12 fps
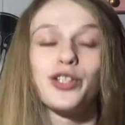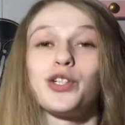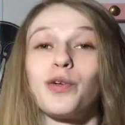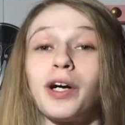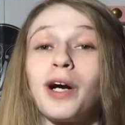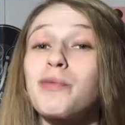
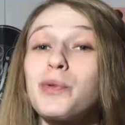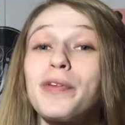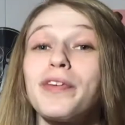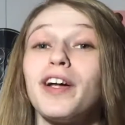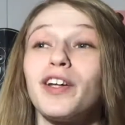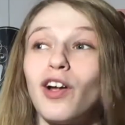So it comes
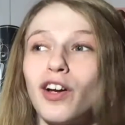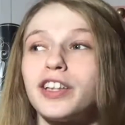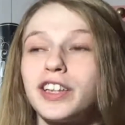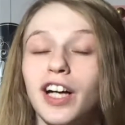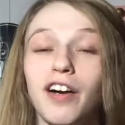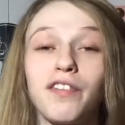with a lot of
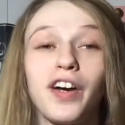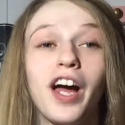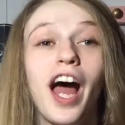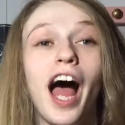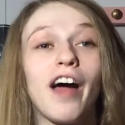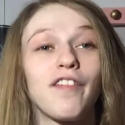stuff.
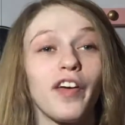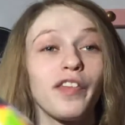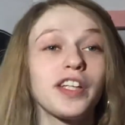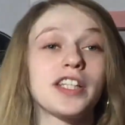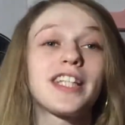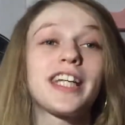I found
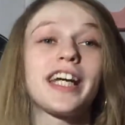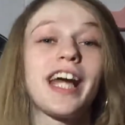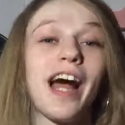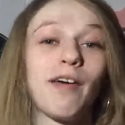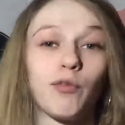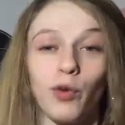this thing
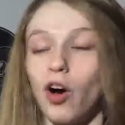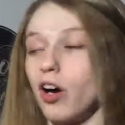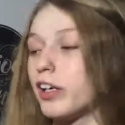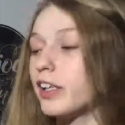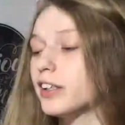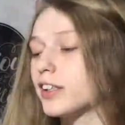at
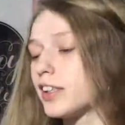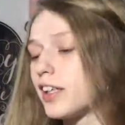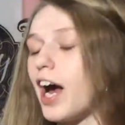Ross.